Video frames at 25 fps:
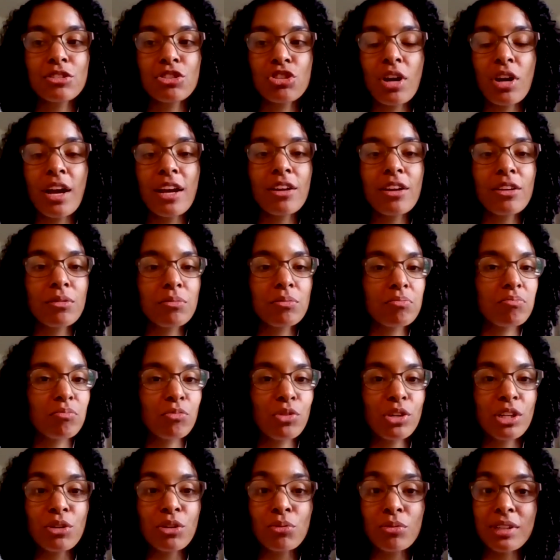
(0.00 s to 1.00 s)
child,
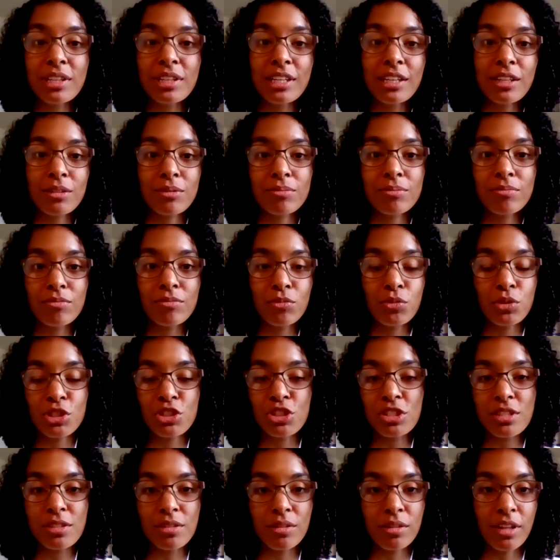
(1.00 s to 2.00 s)
we didn't really, we
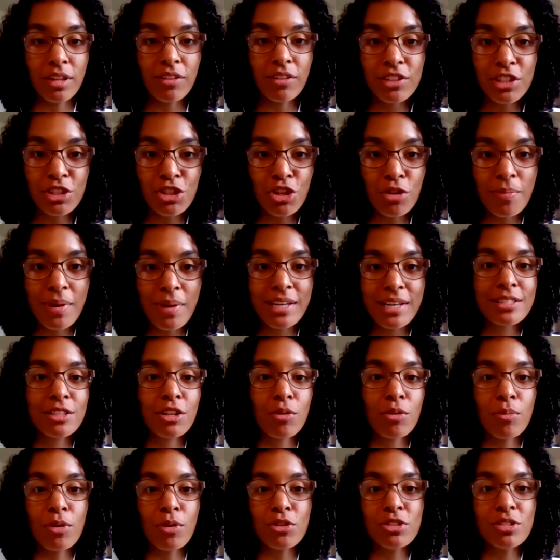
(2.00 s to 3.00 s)
just lived in New
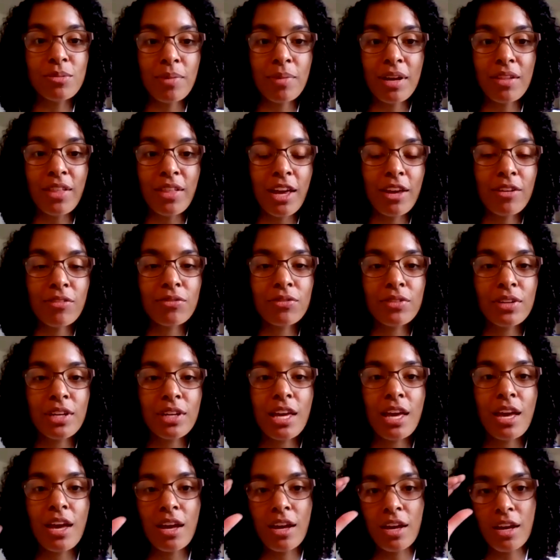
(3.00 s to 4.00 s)
Mexico most of my life.
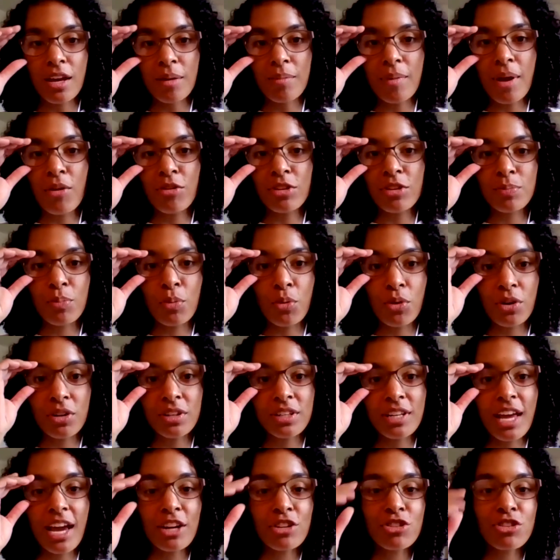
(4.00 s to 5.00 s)
Um, I was
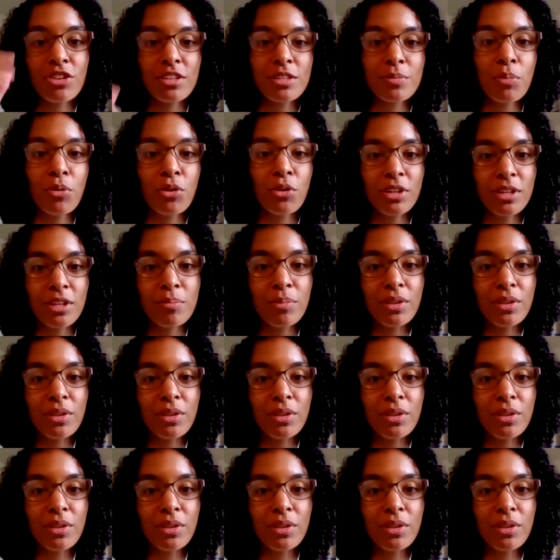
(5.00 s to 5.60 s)
born, actually, I was born